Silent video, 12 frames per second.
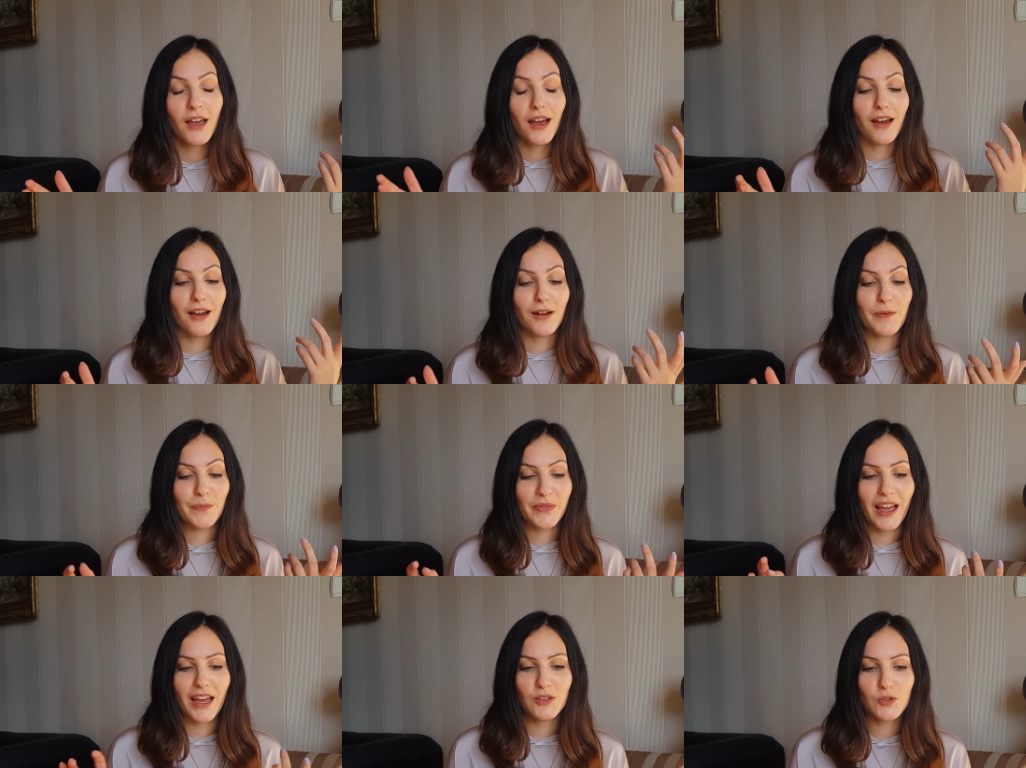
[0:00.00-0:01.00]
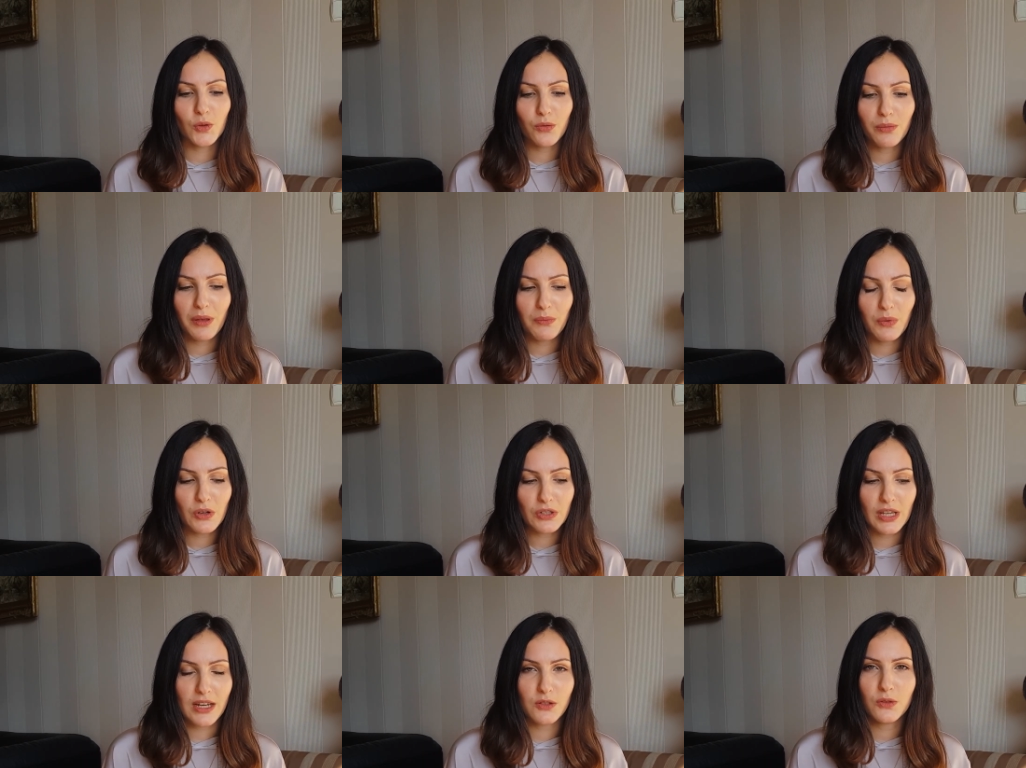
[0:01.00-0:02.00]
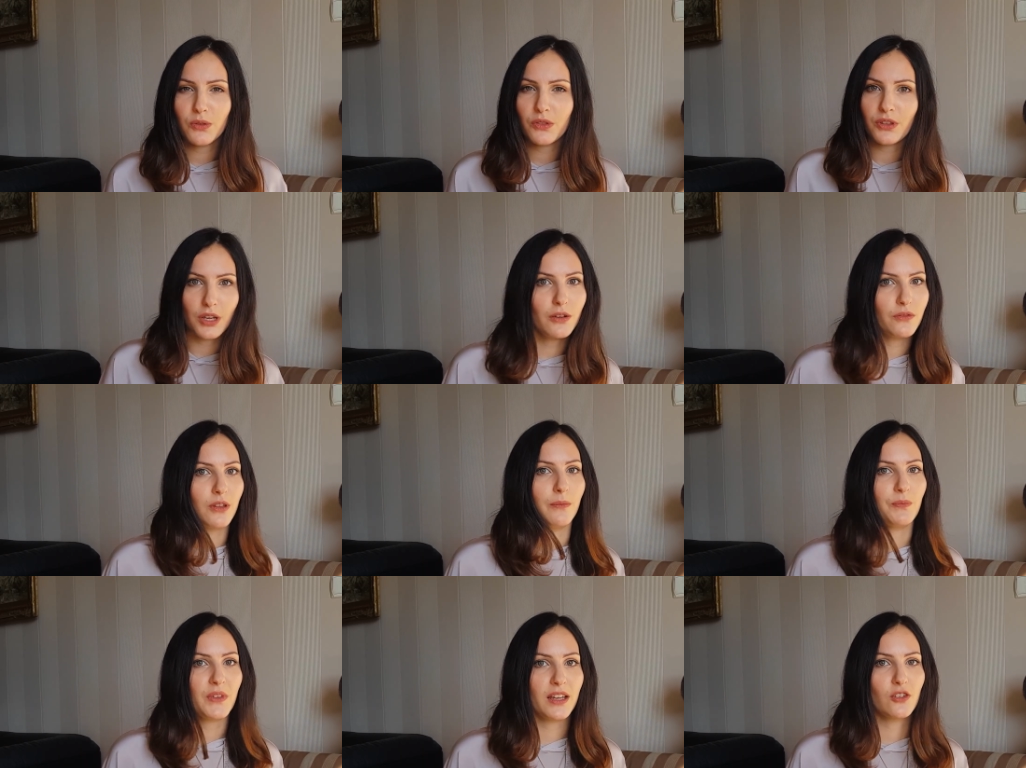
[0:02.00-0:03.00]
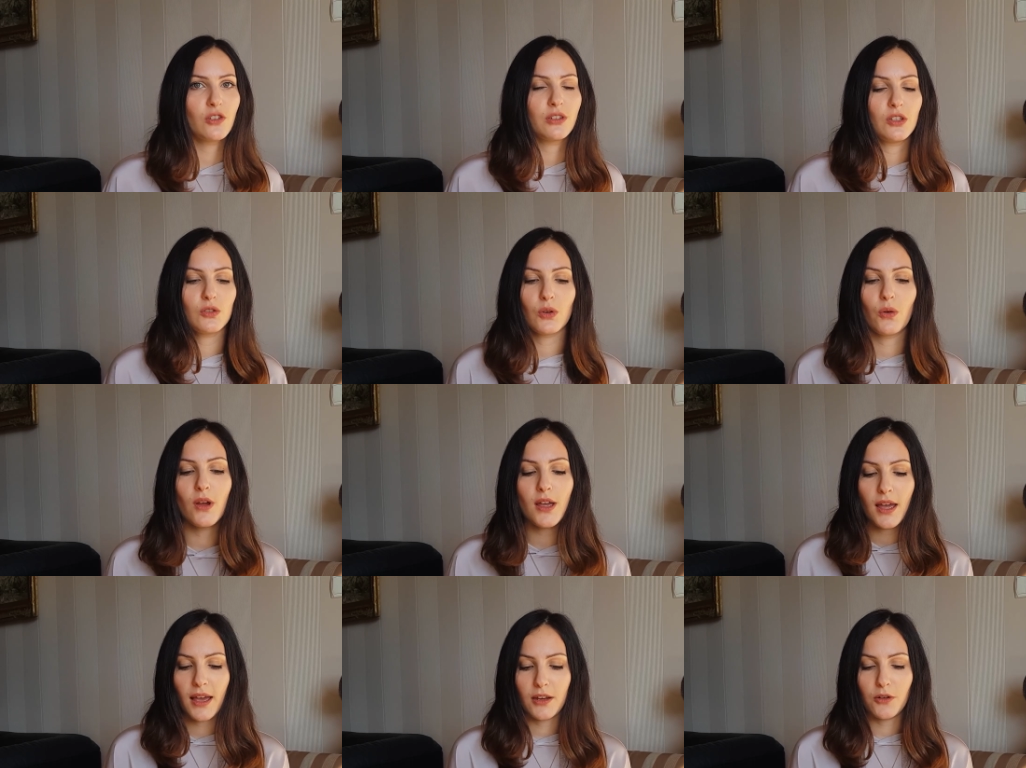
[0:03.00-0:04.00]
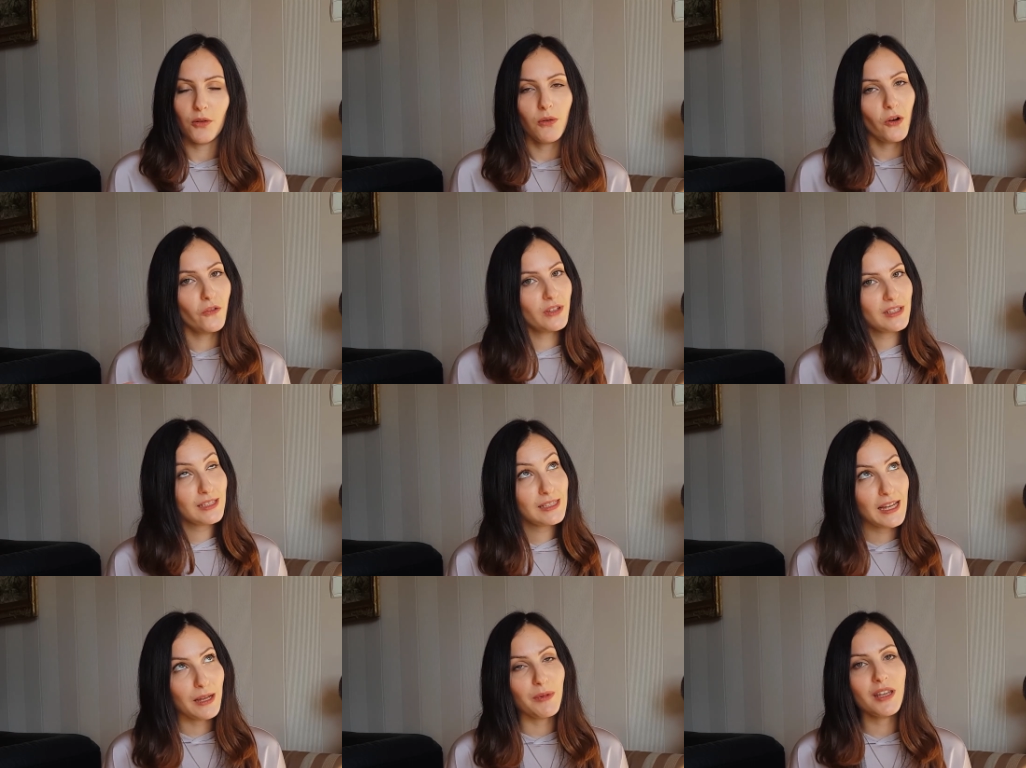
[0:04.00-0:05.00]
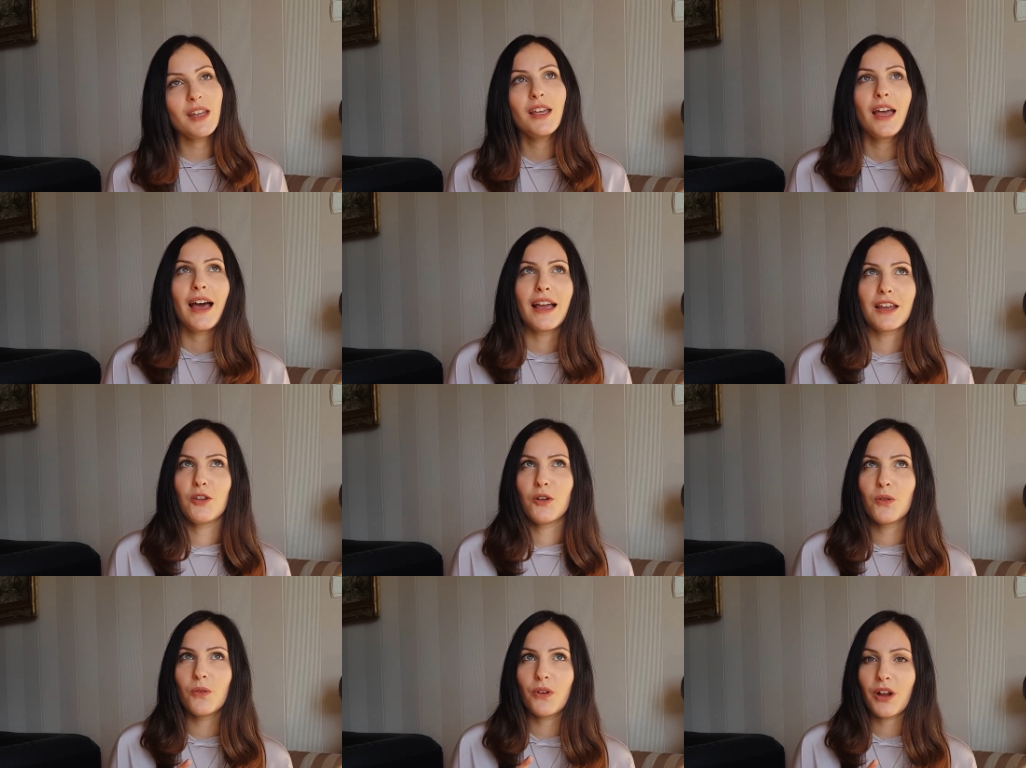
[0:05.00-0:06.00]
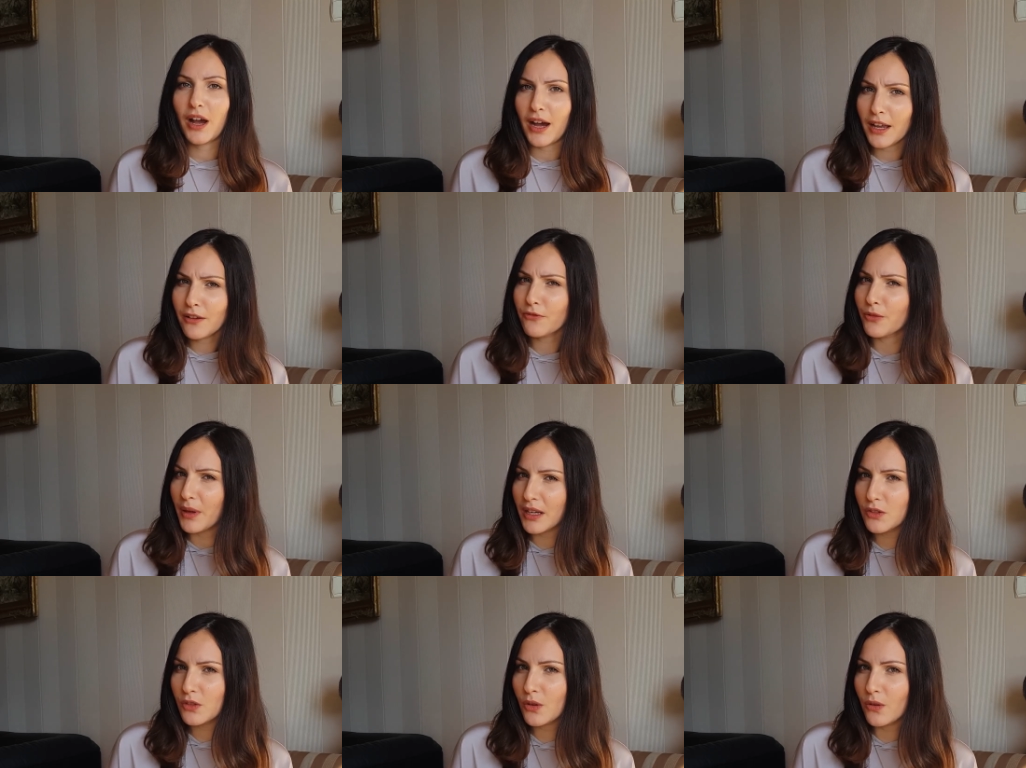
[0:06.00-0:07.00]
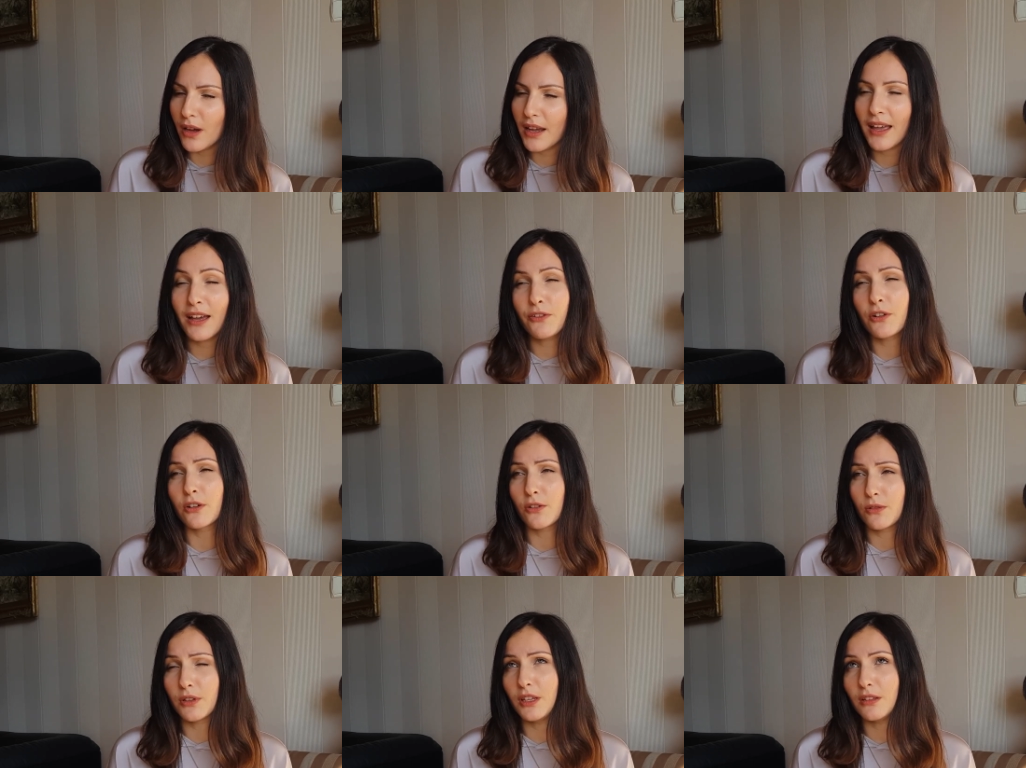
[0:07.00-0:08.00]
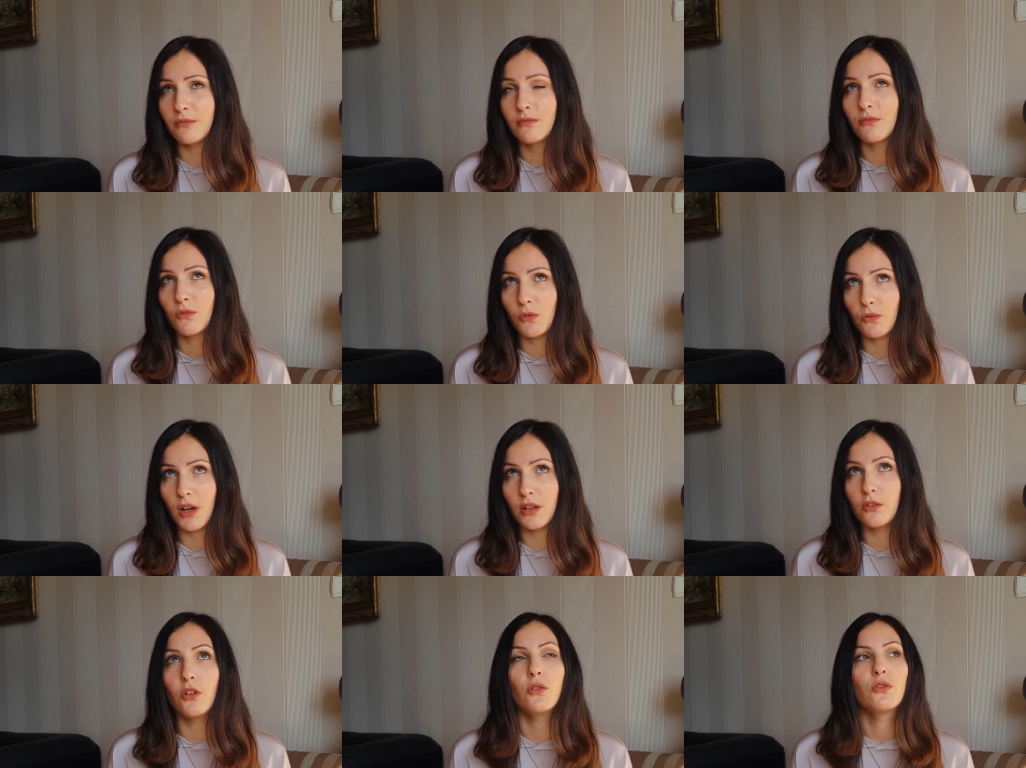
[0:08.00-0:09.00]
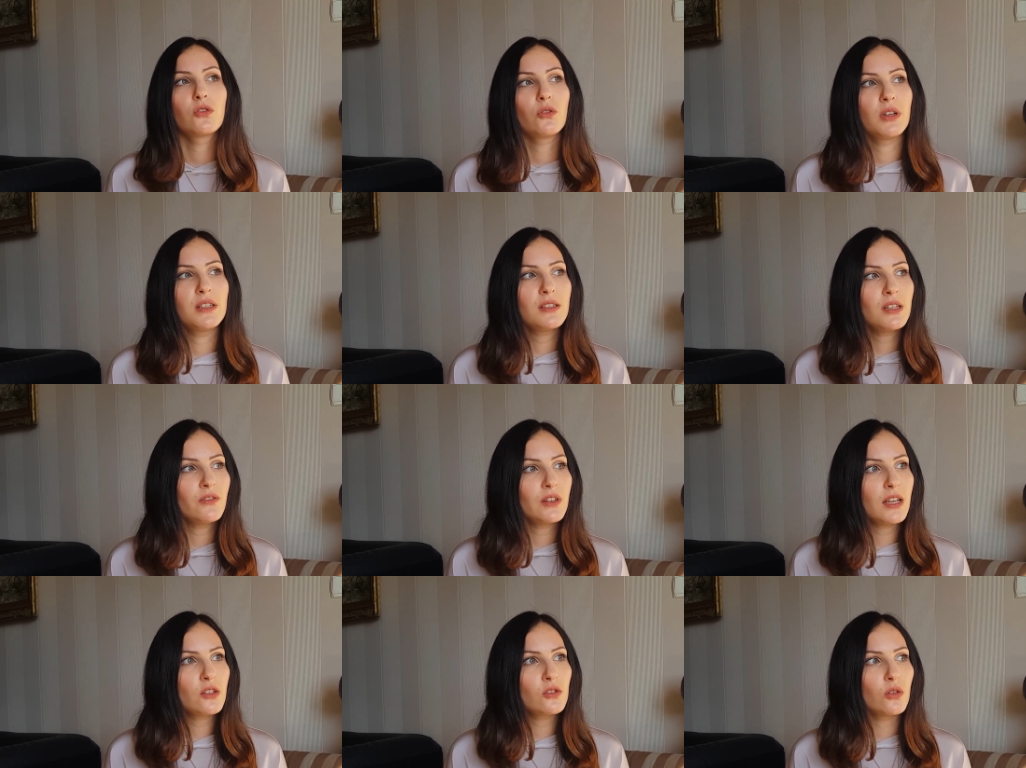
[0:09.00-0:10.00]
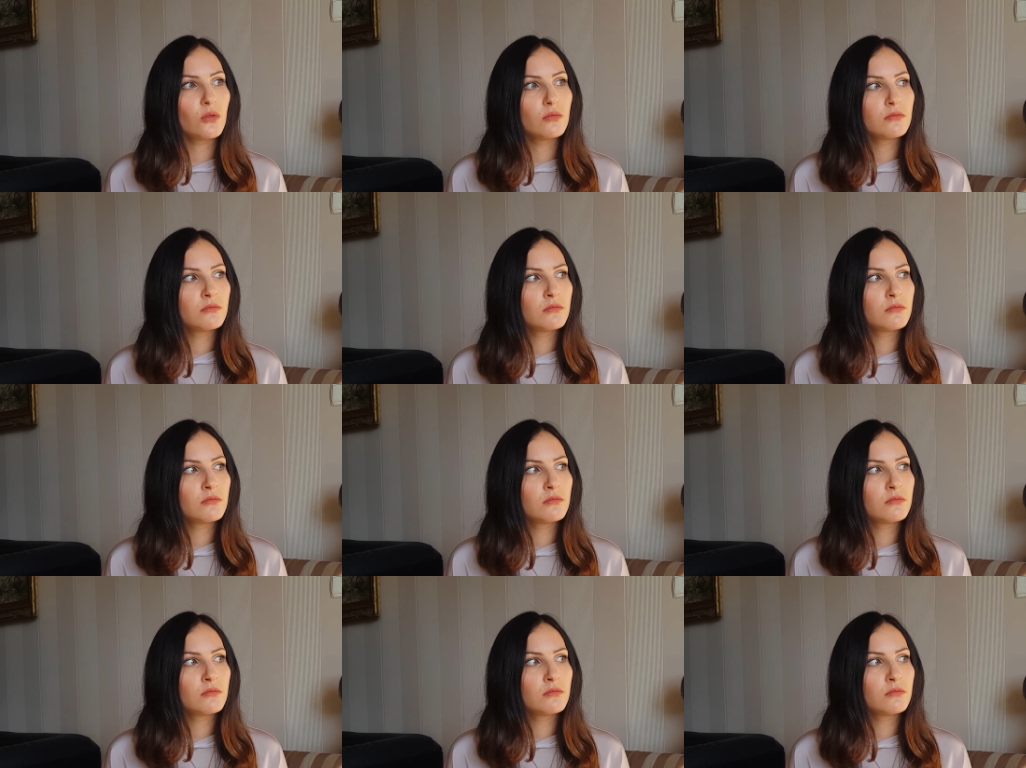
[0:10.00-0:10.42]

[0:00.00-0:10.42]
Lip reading: I saw the members. I know three of them, actually. So I know, obviously, Taemin. I know Kai from EXO. I have heard only one. No, sorry. Is it even EXO?